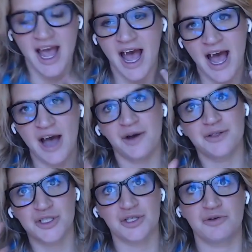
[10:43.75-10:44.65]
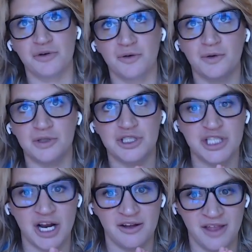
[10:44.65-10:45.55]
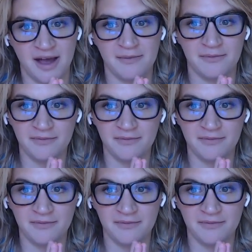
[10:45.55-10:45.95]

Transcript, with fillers: how to share that